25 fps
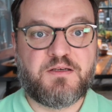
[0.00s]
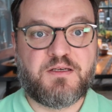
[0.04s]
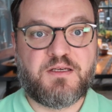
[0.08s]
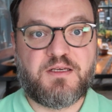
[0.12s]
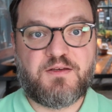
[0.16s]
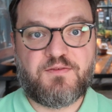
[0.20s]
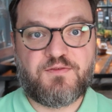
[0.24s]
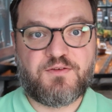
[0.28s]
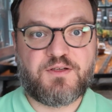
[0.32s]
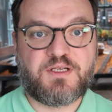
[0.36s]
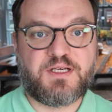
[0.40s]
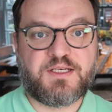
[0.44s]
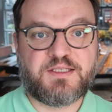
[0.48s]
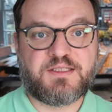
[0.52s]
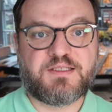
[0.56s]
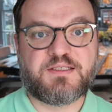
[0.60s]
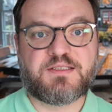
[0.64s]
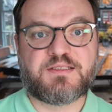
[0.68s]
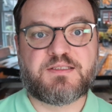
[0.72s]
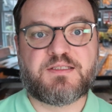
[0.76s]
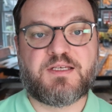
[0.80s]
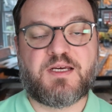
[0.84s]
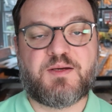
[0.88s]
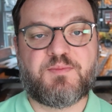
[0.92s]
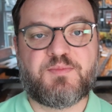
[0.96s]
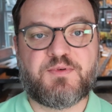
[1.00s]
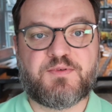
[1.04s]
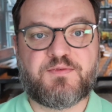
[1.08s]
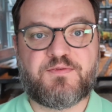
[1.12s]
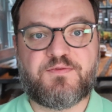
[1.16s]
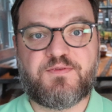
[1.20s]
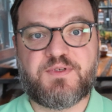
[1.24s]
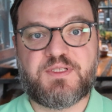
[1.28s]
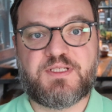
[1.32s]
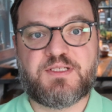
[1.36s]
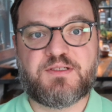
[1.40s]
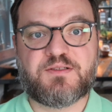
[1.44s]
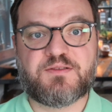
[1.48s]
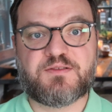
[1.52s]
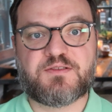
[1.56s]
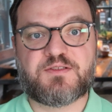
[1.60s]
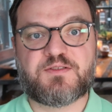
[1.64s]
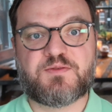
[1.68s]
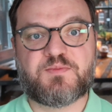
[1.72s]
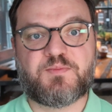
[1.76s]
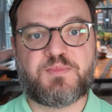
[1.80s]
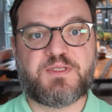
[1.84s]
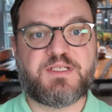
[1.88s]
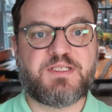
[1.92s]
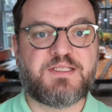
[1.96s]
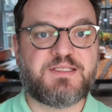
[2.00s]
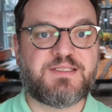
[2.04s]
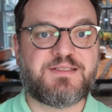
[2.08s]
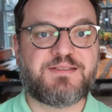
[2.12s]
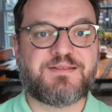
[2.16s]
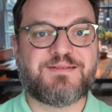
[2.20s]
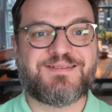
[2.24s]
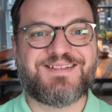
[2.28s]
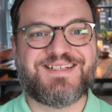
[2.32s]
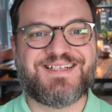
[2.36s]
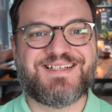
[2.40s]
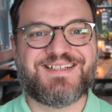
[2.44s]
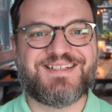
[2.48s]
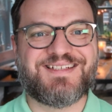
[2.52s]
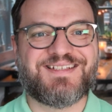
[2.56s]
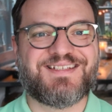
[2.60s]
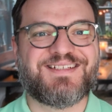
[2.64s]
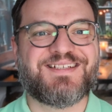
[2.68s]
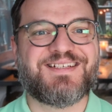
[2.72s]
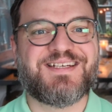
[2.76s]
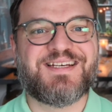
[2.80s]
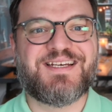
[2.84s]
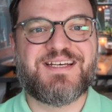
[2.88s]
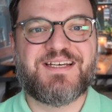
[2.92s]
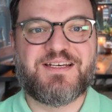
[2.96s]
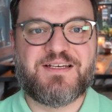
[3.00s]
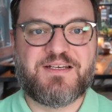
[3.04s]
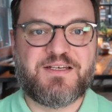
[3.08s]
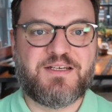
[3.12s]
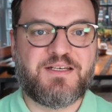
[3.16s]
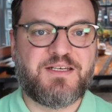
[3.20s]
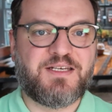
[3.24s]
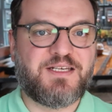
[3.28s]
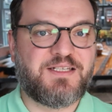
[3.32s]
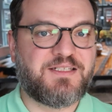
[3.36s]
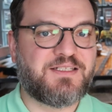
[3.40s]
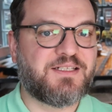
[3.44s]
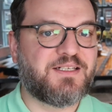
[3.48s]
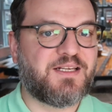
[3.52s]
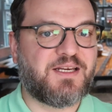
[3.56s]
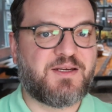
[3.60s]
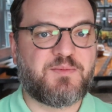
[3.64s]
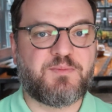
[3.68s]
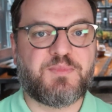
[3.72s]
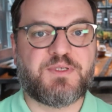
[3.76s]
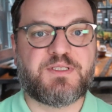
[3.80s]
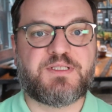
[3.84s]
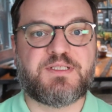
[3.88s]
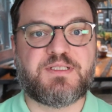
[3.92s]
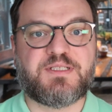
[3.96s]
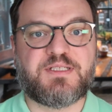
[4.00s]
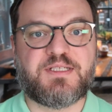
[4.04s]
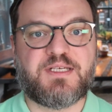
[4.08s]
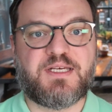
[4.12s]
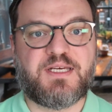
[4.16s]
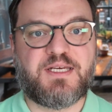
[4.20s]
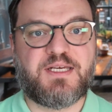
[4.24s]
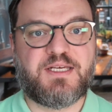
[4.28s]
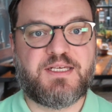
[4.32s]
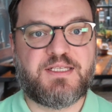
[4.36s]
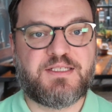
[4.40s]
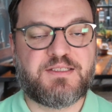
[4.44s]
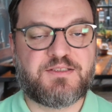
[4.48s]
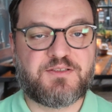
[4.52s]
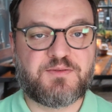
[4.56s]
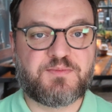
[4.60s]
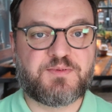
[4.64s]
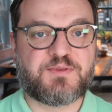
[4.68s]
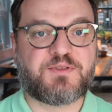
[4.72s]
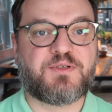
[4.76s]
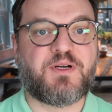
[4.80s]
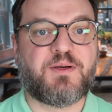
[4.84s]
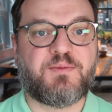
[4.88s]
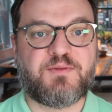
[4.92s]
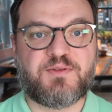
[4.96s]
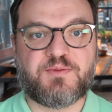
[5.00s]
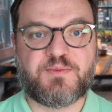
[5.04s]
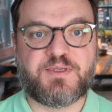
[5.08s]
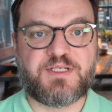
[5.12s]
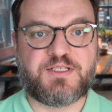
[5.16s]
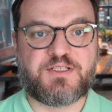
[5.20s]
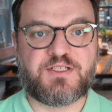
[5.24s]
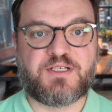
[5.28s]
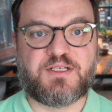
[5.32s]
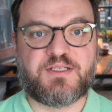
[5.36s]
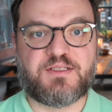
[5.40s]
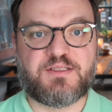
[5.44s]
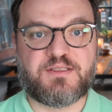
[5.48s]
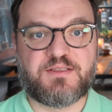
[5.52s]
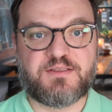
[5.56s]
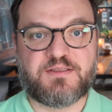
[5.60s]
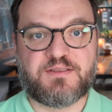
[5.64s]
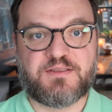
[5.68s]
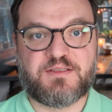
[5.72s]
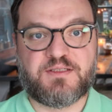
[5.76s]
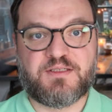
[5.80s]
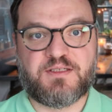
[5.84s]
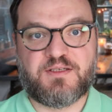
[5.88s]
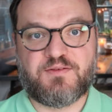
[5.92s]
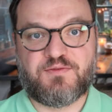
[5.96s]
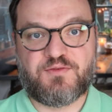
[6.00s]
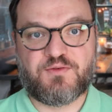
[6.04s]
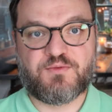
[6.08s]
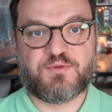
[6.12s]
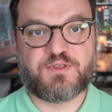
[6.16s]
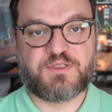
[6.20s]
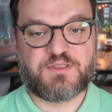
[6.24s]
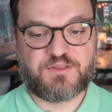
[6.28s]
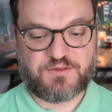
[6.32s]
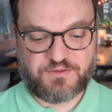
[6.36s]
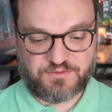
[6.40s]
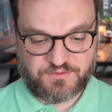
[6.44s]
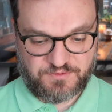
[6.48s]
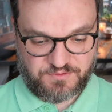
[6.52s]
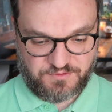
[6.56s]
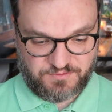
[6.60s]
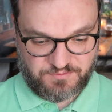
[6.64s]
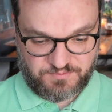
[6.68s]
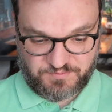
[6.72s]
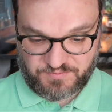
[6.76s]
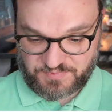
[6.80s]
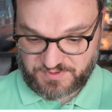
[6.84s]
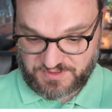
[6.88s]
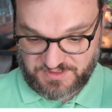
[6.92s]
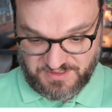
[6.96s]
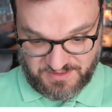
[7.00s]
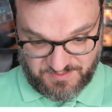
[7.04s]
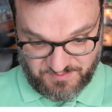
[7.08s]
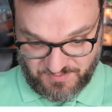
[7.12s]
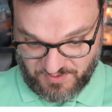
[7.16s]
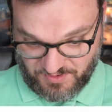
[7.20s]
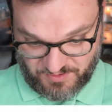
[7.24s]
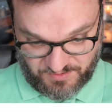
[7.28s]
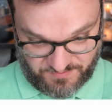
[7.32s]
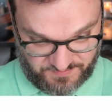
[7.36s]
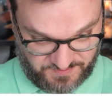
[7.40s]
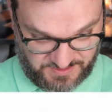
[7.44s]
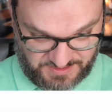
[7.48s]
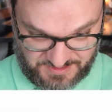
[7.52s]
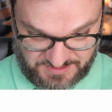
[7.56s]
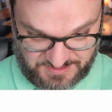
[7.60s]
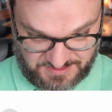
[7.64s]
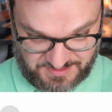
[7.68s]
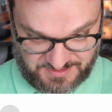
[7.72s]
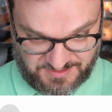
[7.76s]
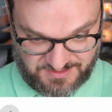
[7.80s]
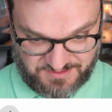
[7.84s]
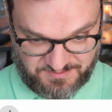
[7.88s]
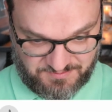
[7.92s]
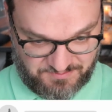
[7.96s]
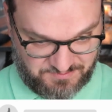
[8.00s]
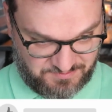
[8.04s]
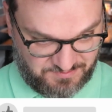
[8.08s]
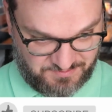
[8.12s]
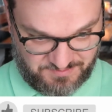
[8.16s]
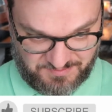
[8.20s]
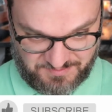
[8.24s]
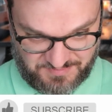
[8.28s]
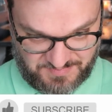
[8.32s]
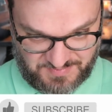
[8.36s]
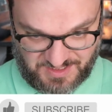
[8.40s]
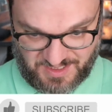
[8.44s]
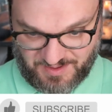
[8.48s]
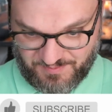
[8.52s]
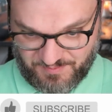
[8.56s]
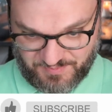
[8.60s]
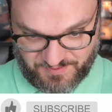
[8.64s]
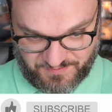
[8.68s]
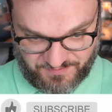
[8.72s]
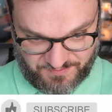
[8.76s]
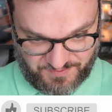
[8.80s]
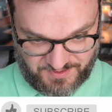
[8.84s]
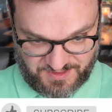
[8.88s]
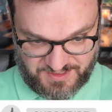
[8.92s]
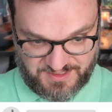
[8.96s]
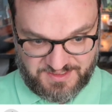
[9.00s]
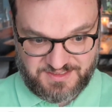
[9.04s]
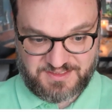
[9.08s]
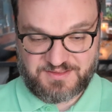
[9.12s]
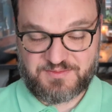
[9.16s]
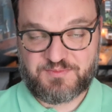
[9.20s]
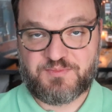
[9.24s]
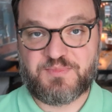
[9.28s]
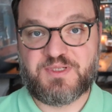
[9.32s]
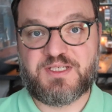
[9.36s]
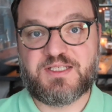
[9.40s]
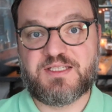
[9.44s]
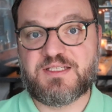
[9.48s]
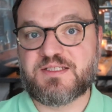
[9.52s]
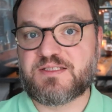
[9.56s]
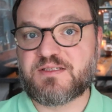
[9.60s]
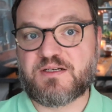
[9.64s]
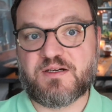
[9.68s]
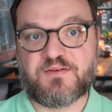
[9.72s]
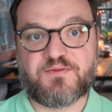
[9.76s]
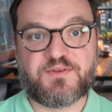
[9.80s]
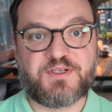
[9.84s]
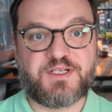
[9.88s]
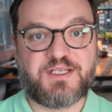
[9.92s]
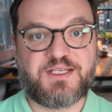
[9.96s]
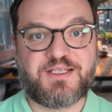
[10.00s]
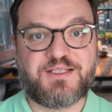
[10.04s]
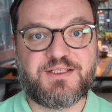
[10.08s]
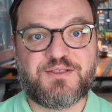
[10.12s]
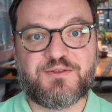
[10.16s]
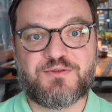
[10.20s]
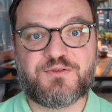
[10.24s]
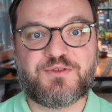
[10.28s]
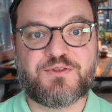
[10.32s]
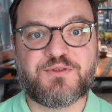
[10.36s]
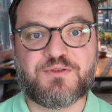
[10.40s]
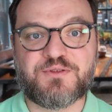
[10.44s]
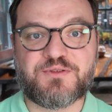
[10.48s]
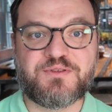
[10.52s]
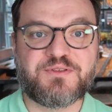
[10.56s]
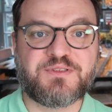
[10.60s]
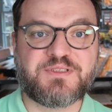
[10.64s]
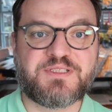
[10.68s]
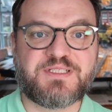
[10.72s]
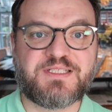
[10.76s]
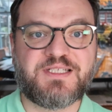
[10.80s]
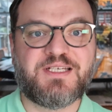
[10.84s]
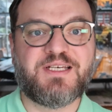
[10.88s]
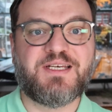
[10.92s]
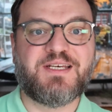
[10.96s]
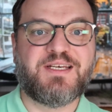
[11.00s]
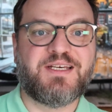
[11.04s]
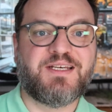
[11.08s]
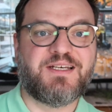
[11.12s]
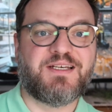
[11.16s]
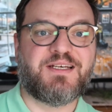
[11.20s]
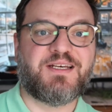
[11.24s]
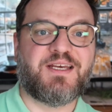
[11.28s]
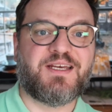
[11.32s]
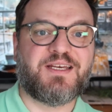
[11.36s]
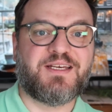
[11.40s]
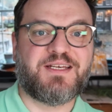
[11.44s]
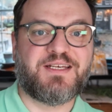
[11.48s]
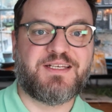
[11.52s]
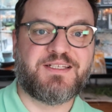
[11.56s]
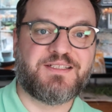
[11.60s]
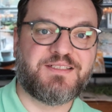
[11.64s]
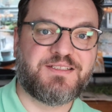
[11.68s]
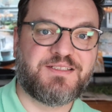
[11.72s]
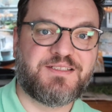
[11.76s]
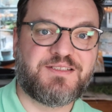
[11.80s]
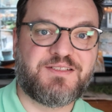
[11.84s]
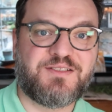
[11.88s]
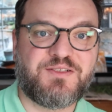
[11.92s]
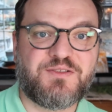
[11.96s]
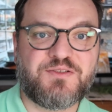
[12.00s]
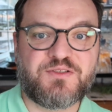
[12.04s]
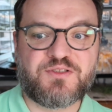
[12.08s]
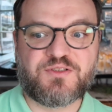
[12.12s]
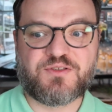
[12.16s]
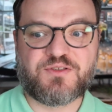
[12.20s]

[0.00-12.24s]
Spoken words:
If you like this type of videos, please hit the like button and subscribe to my channel. If you want to see more of this type of things, me discovering new tools and new